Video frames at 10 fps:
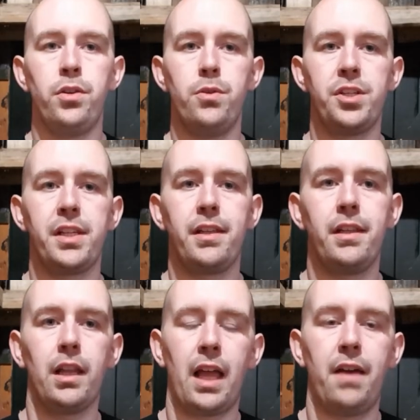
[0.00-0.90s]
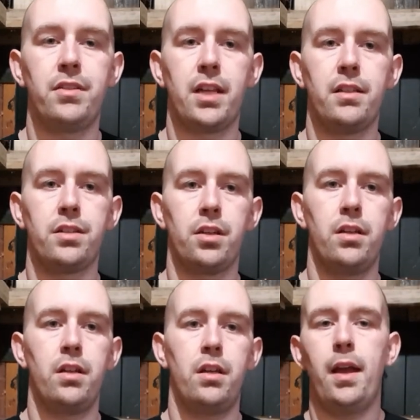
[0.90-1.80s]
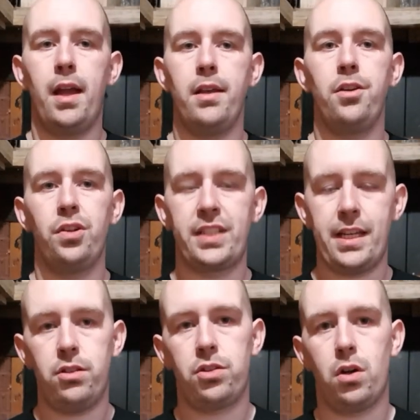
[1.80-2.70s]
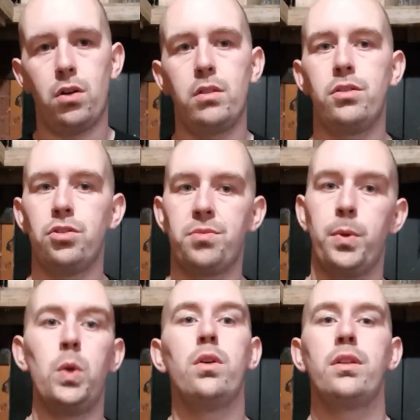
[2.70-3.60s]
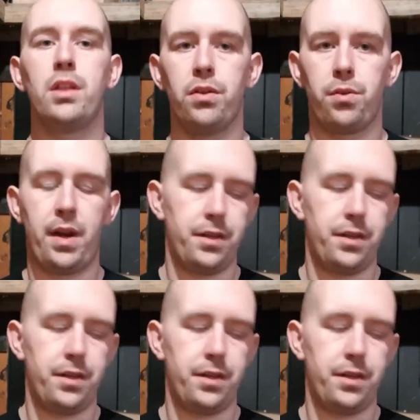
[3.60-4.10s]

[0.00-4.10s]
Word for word: using the live center in your tailstock to support the other